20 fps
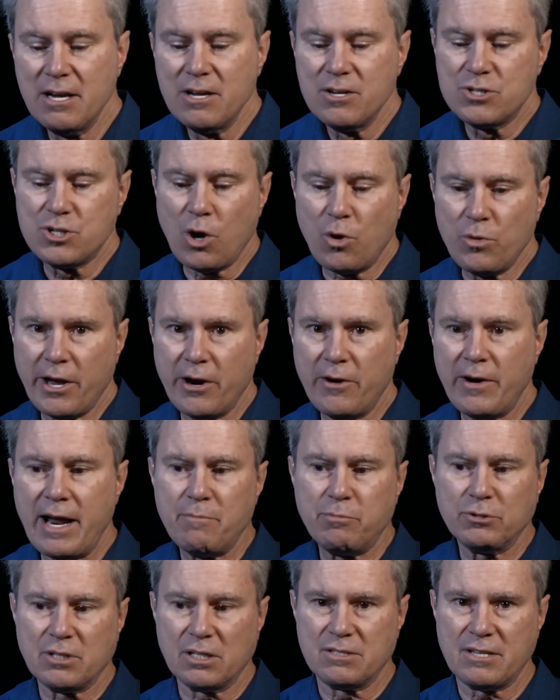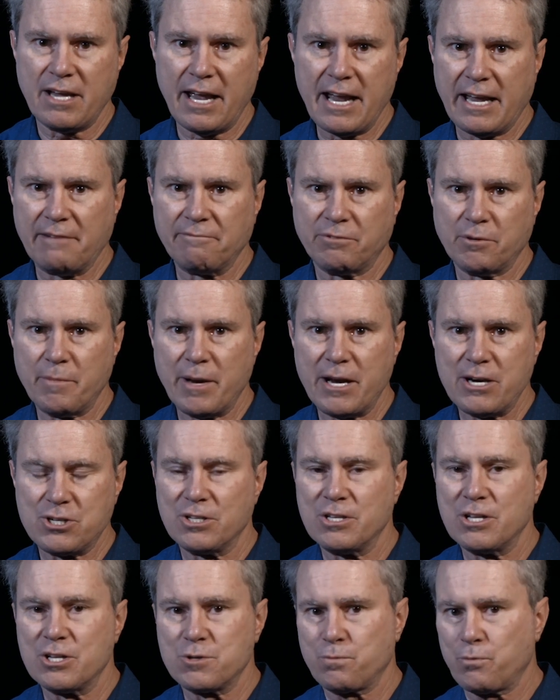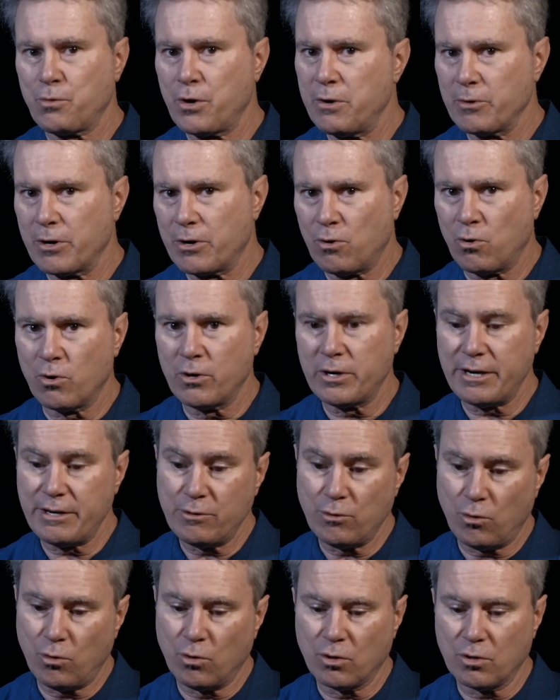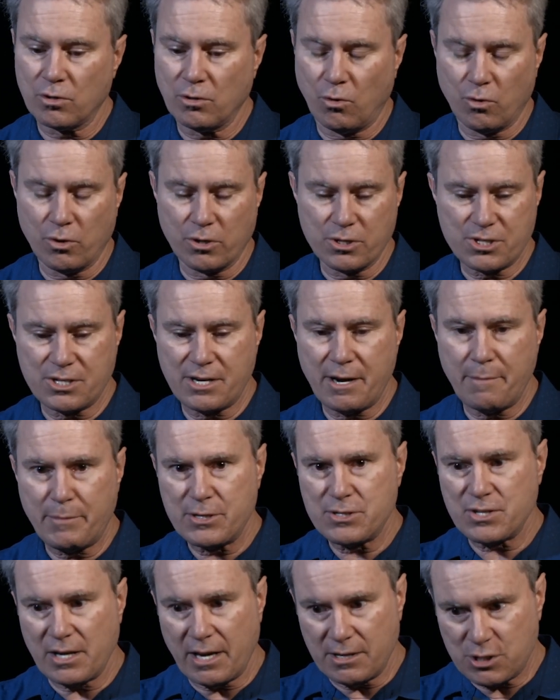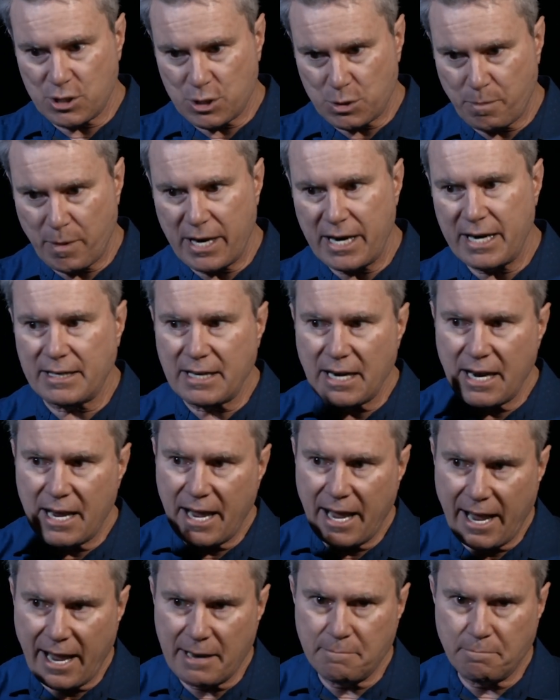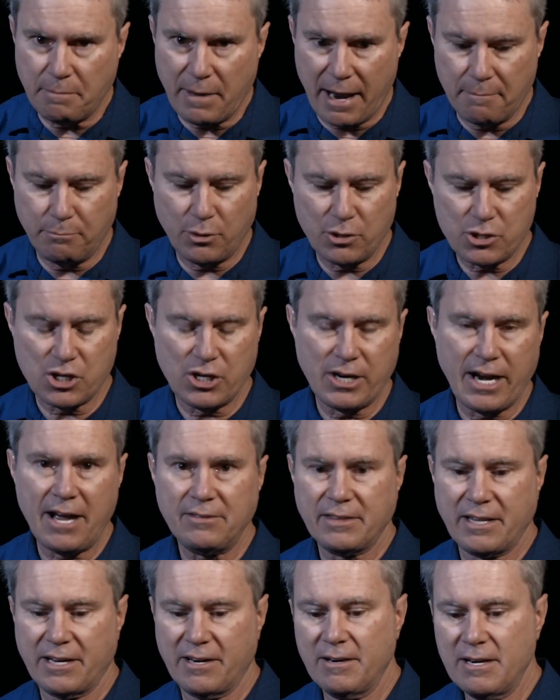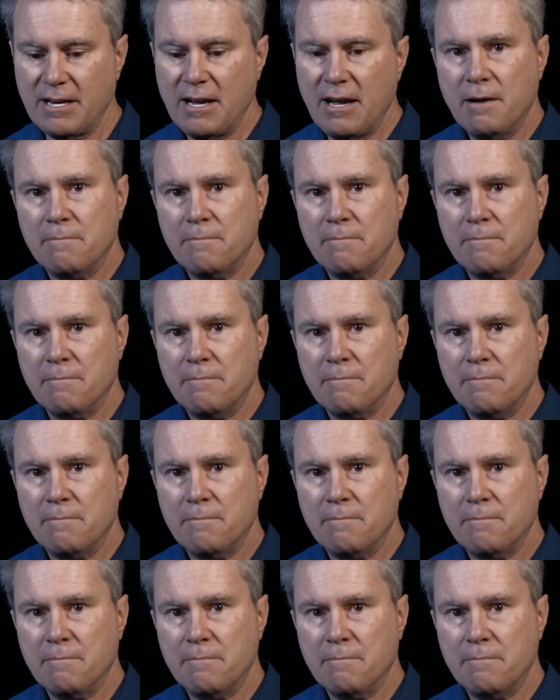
So they're able to take information that's pre-recorded or, or snippets, spin it, and, and push it out there.